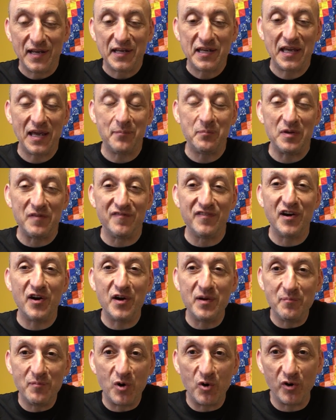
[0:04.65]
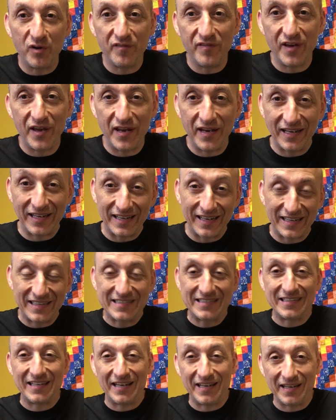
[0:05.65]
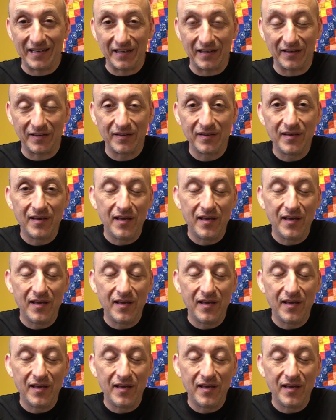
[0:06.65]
can be very motivating and exciting